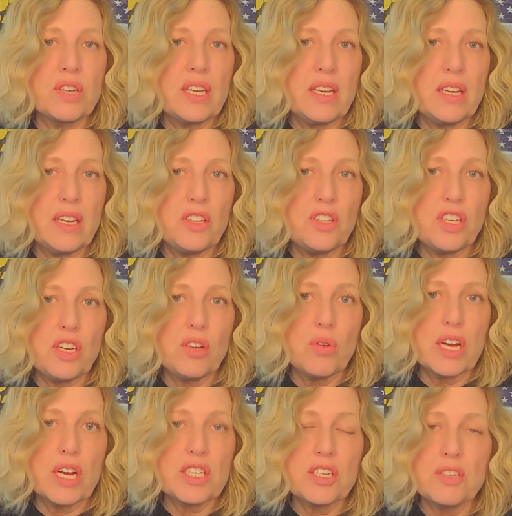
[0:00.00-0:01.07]
EEG
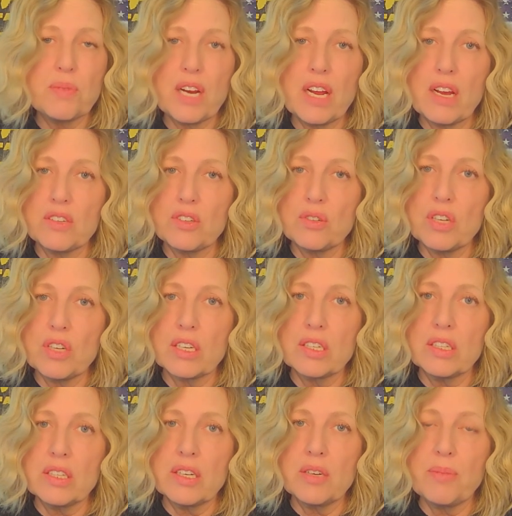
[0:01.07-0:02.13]
questions, but I also
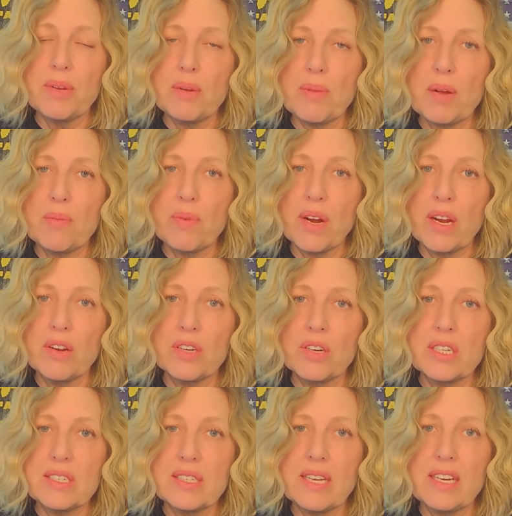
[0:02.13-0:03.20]
talked a little bit about
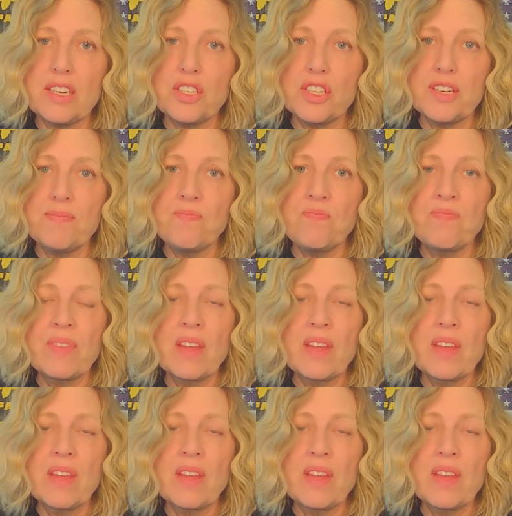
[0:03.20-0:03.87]
prioritization